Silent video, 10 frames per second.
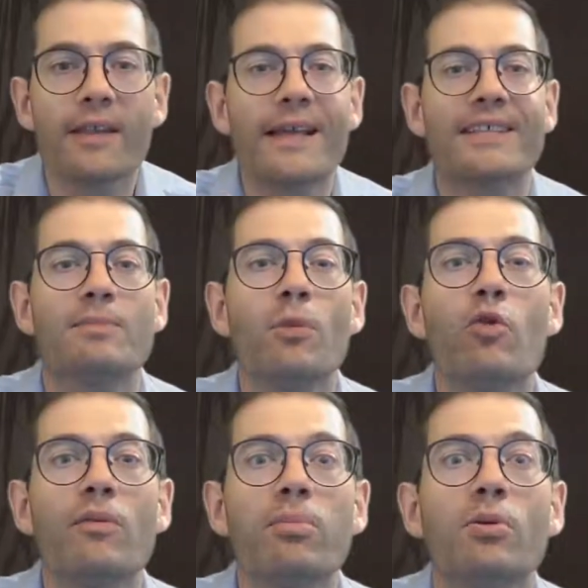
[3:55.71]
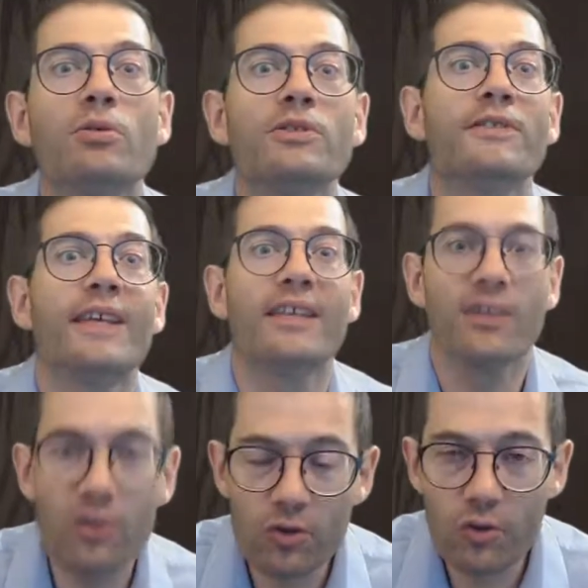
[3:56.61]
that's more important than
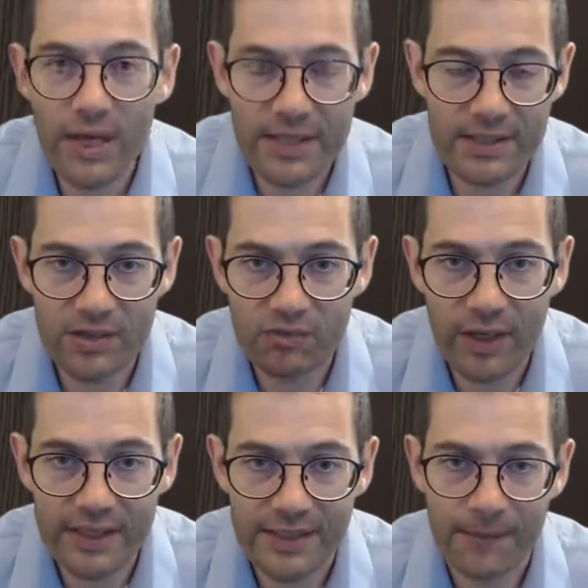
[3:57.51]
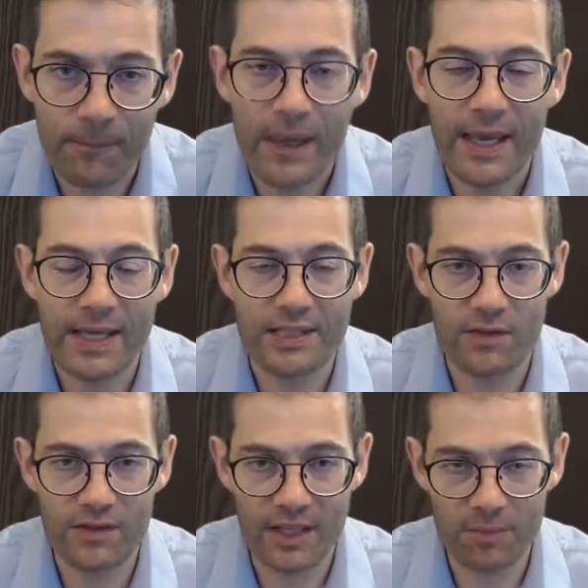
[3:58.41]
you as the writer. As
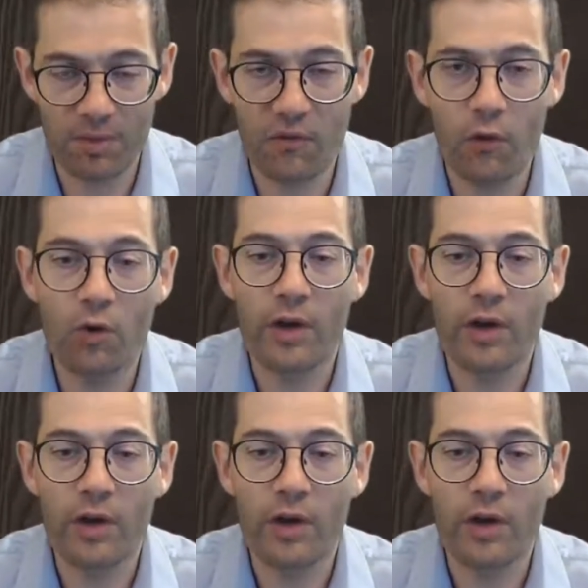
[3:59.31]
I've said before,